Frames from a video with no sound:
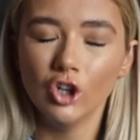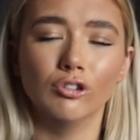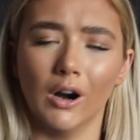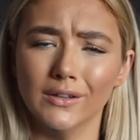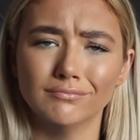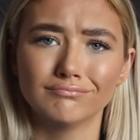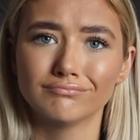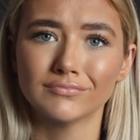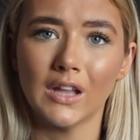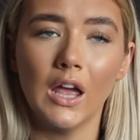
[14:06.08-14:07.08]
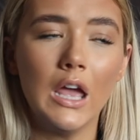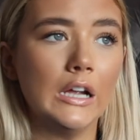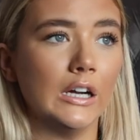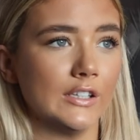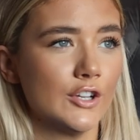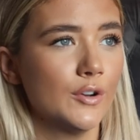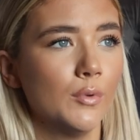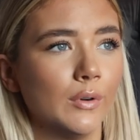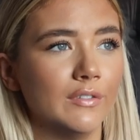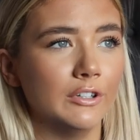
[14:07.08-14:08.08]
Right. Guys, I don't know
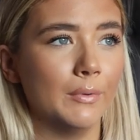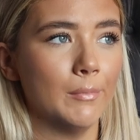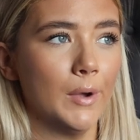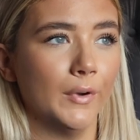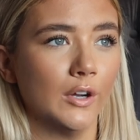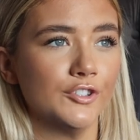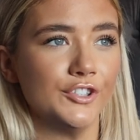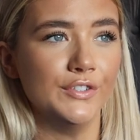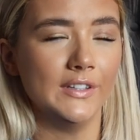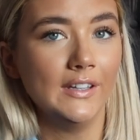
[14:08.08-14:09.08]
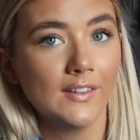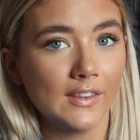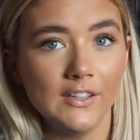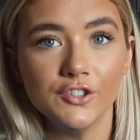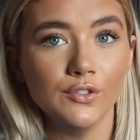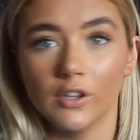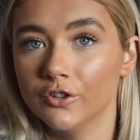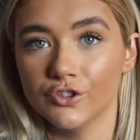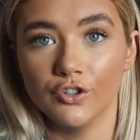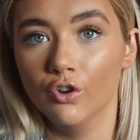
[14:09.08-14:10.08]
what went through my mind when I was choosing these. These shoes
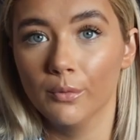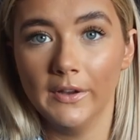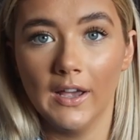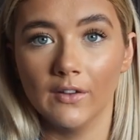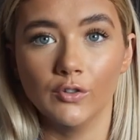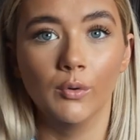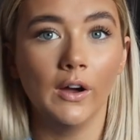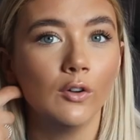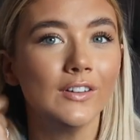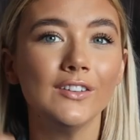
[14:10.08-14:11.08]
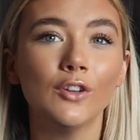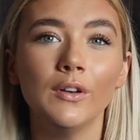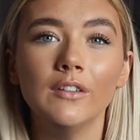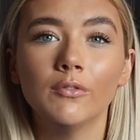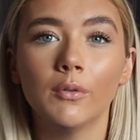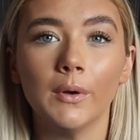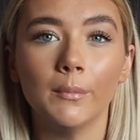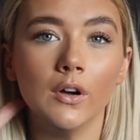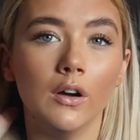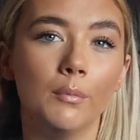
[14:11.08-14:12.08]
are just not me at all. I honestly don't even
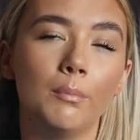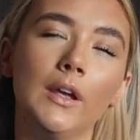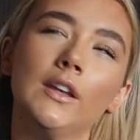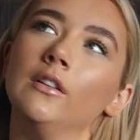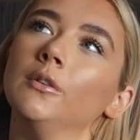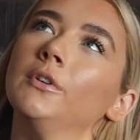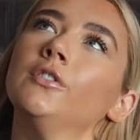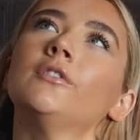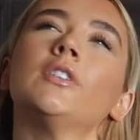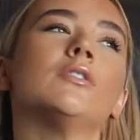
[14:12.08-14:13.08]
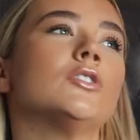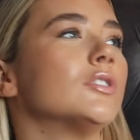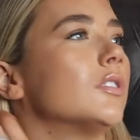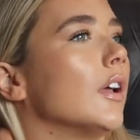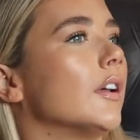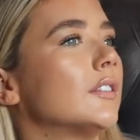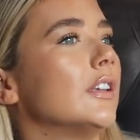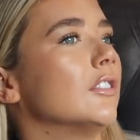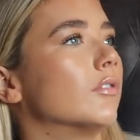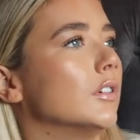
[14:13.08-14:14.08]
remember picking them. I don't know if I just like
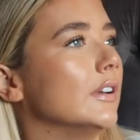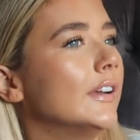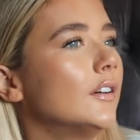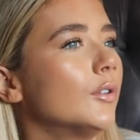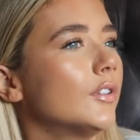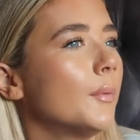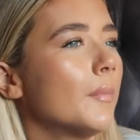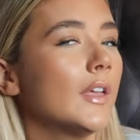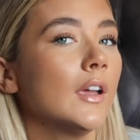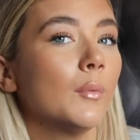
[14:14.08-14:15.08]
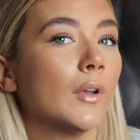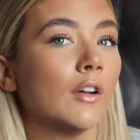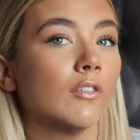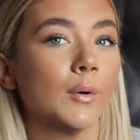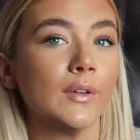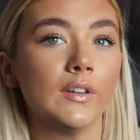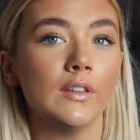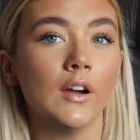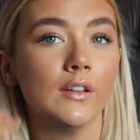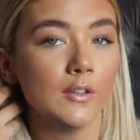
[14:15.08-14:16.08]
sent the wrong link or something when I
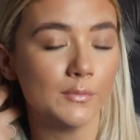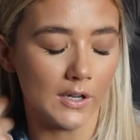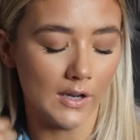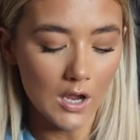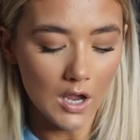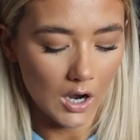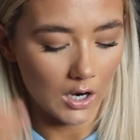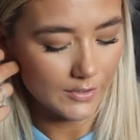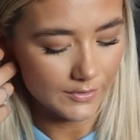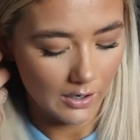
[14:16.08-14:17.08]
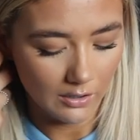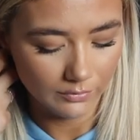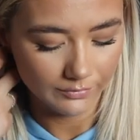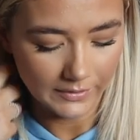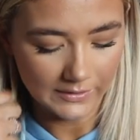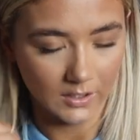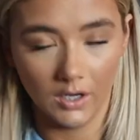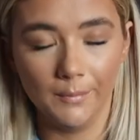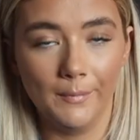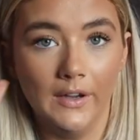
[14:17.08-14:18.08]
requested the items. I don't know. These
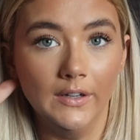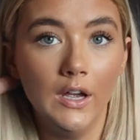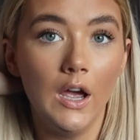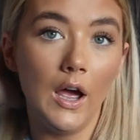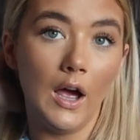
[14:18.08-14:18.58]
aren't me.